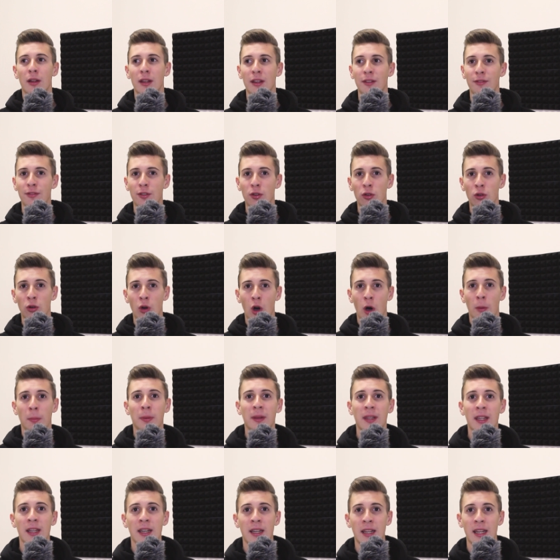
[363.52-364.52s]
if you
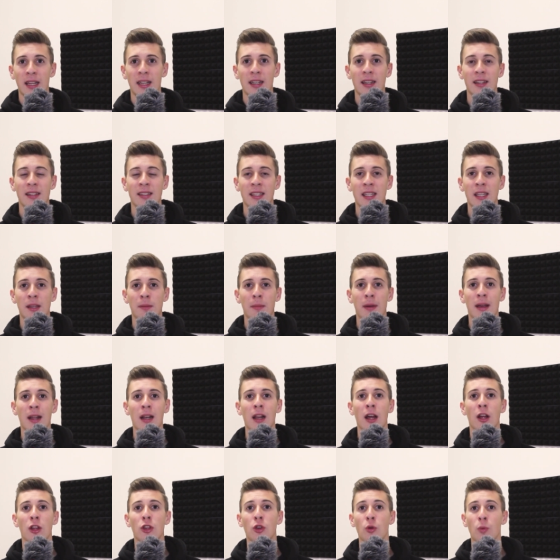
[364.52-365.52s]
opt in this email,
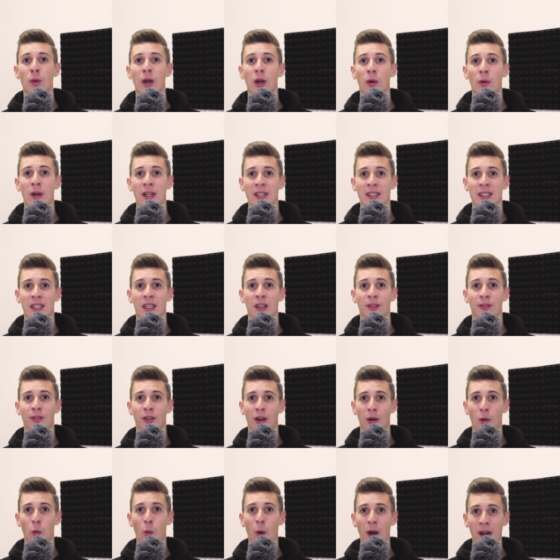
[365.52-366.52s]
you will receive
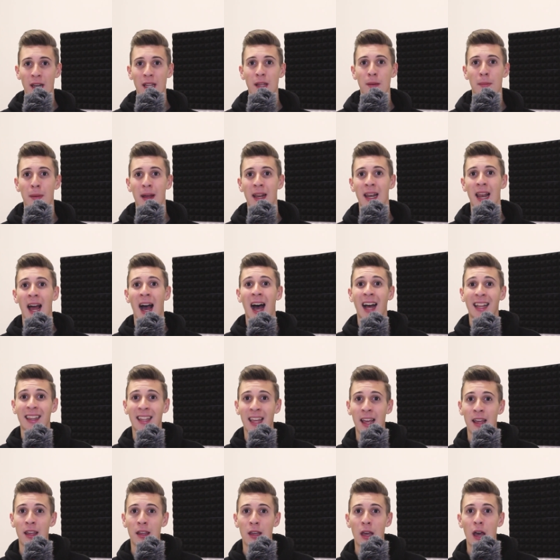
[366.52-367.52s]
one email a
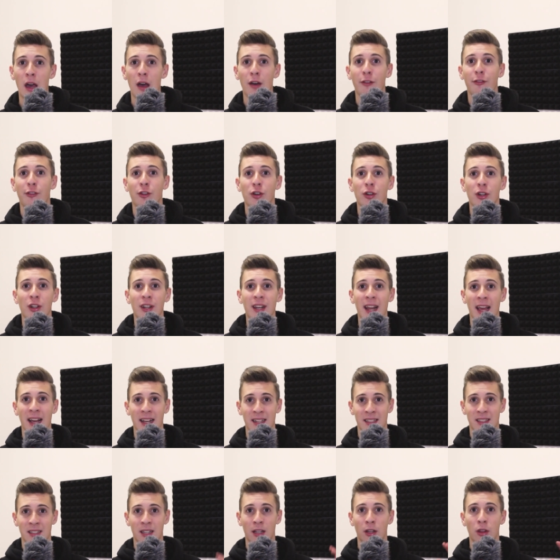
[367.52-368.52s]
day for the
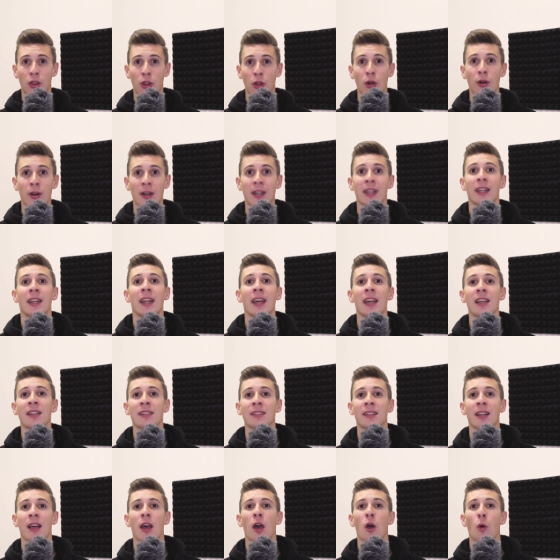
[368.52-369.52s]
next 30
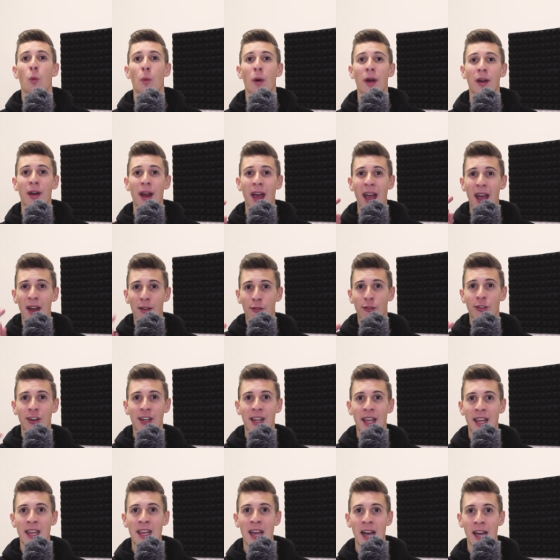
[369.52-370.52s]
days, where every
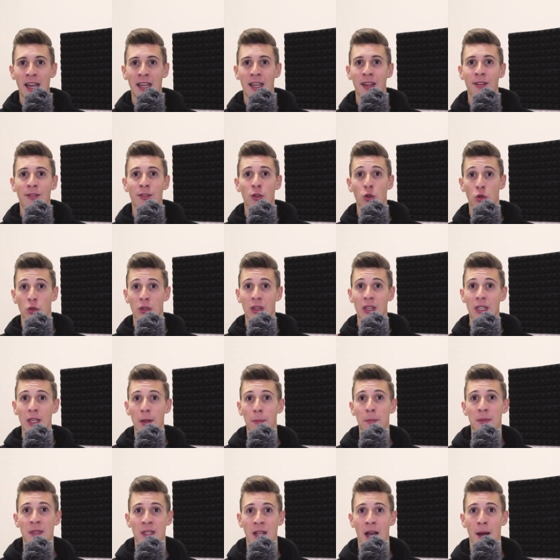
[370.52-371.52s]
day I give you
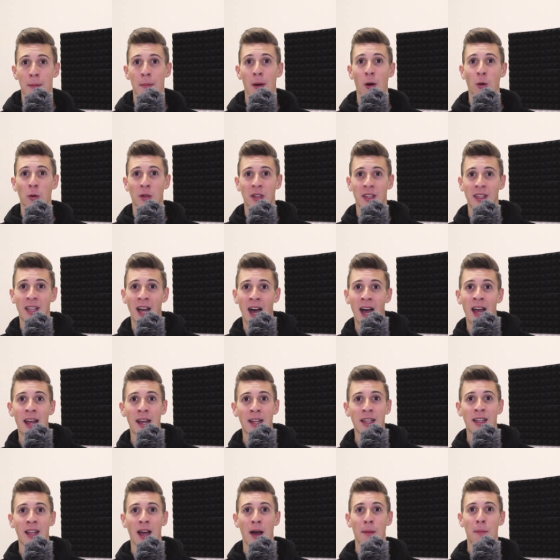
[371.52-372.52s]
tips about
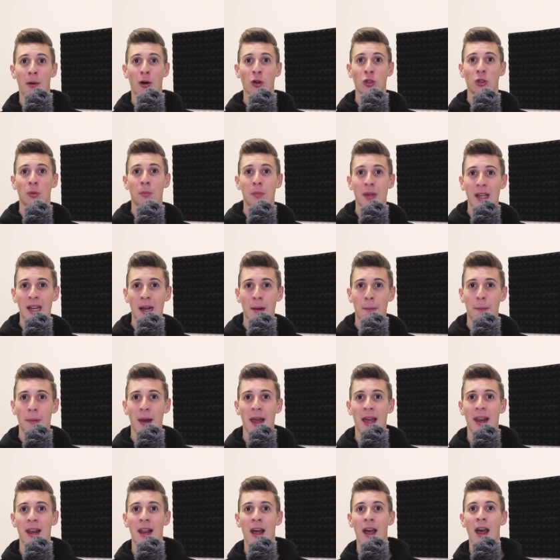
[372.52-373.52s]
diet, about meal
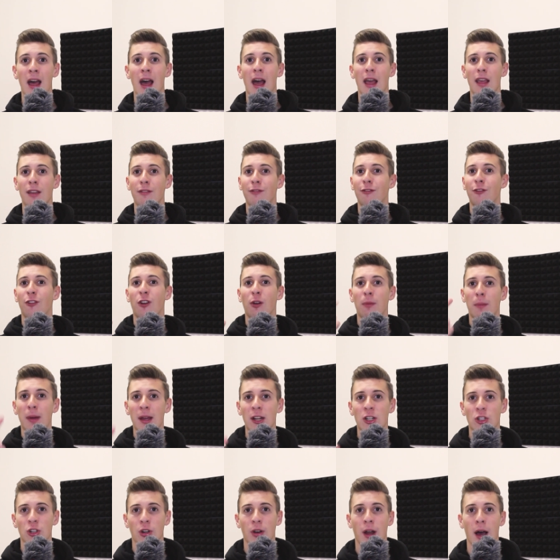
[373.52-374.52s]
plan,
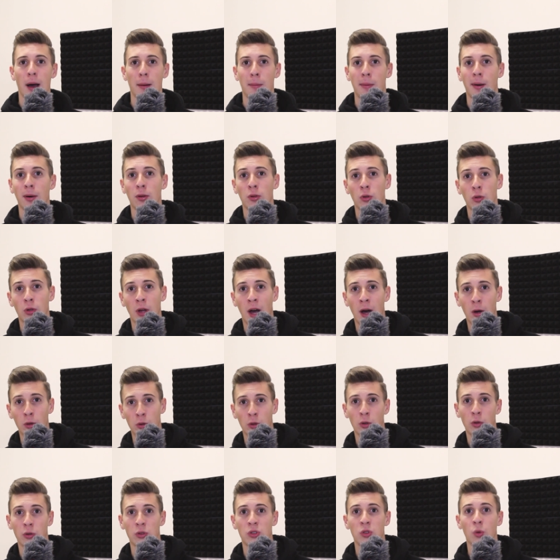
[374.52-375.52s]
information about how
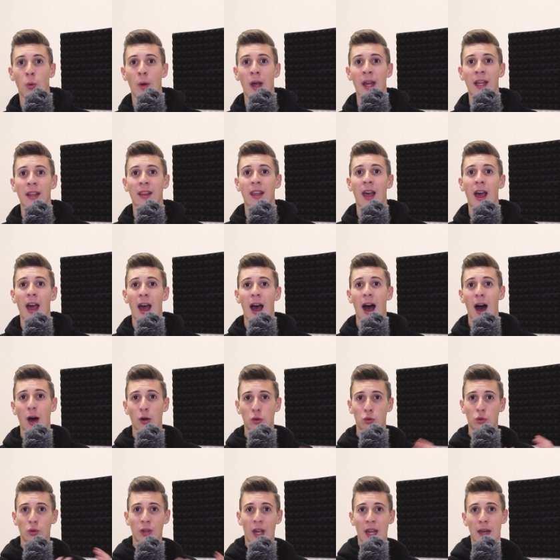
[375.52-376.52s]
to lose weight, how
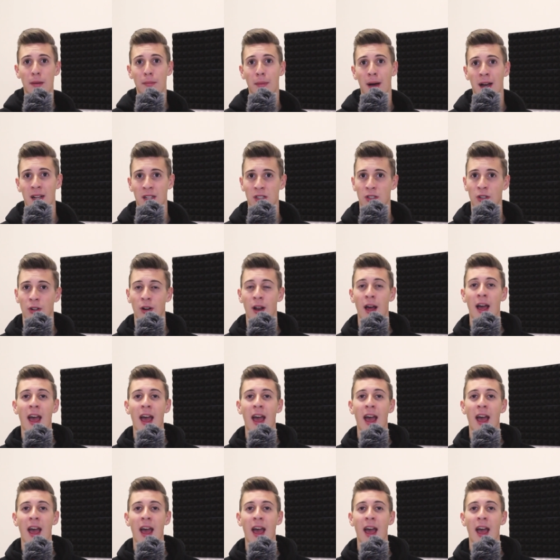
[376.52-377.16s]
to gain muscle.